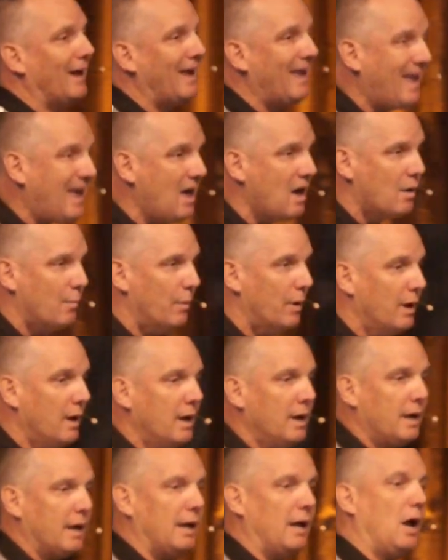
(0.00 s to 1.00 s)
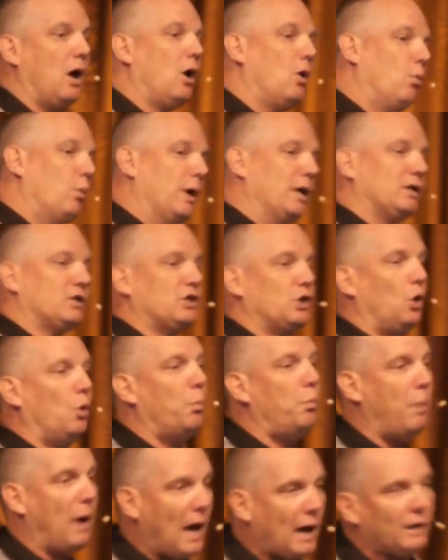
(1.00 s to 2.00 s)
to him and how it went so
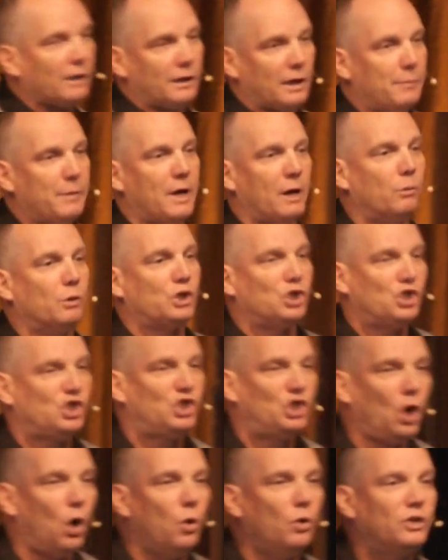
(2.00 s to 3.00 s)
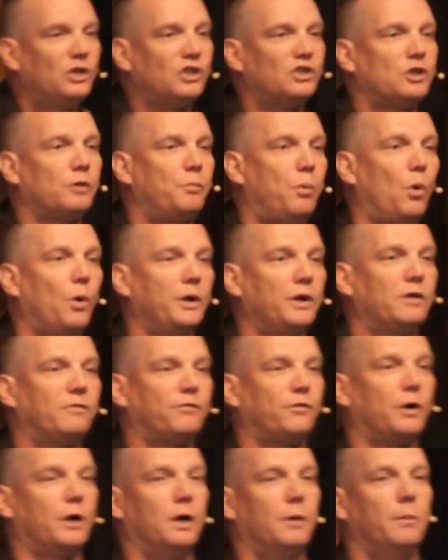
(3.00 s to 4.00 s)
badly, I mean, I was so disappointed
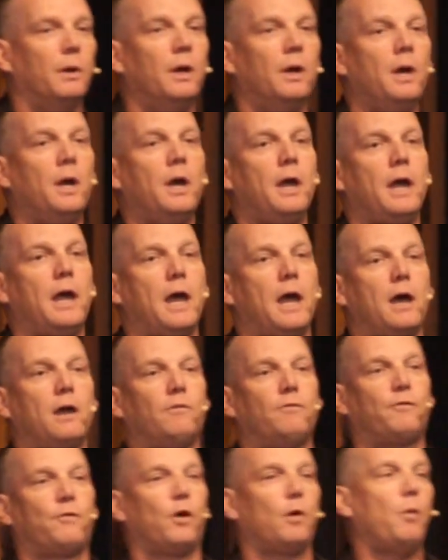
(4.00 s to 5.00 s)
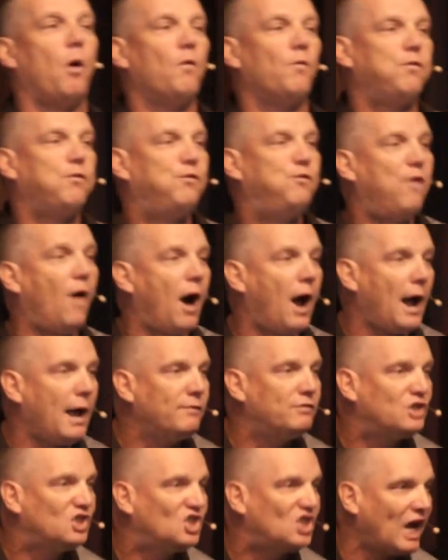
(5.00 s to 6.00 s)
for him. And for about
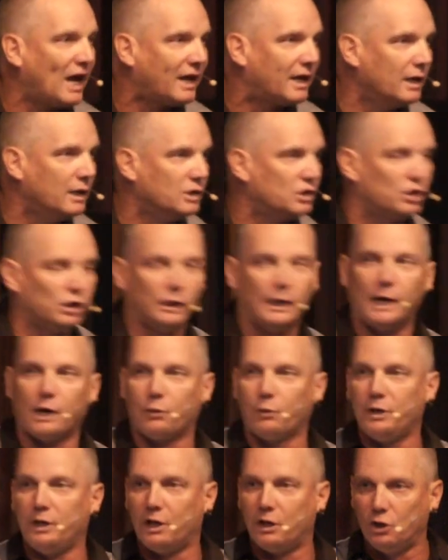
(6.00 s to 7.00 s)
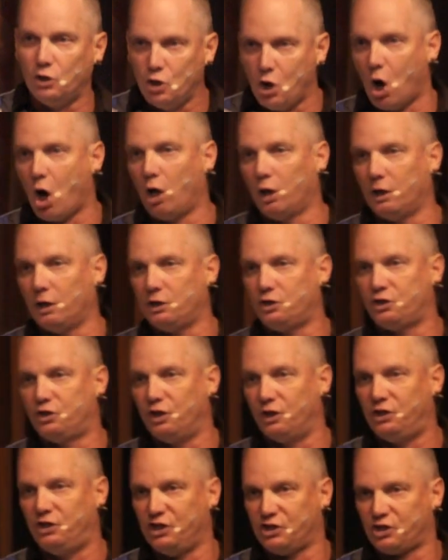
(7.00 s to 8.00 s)
5 seconds, Larry acknowledged
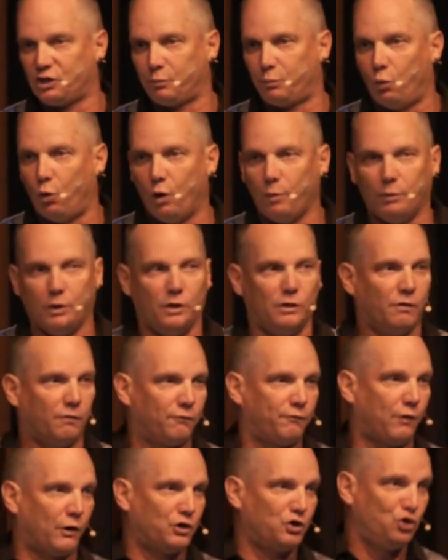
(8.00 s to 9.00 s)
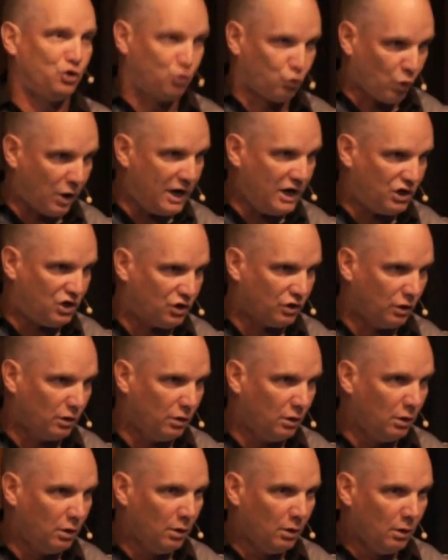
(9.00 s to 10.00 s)
the disappointment and the
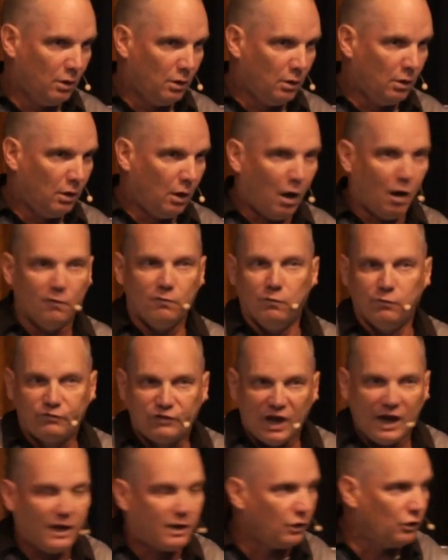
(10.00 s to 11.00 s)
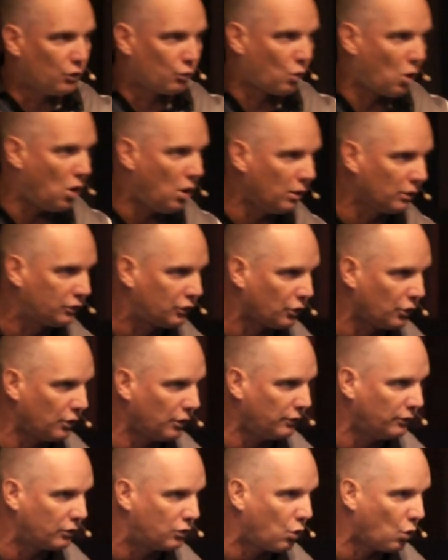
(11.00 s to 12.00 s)
frustration of taking the wrong
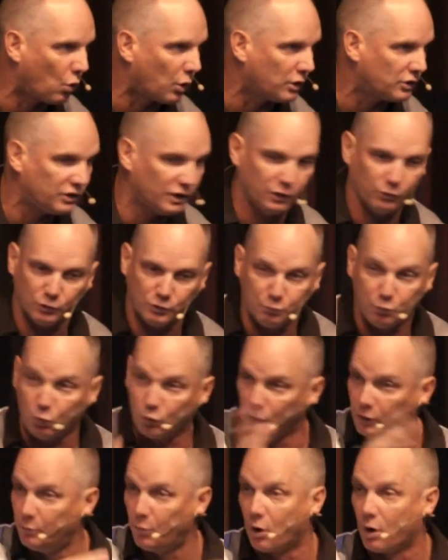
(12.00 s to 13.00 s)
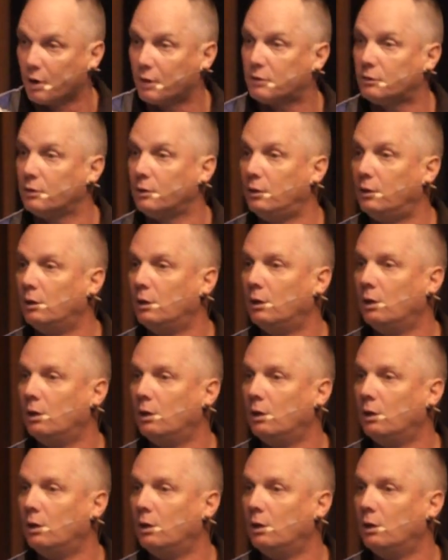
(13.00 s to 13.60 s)
turn in the course, and it was poorly marked.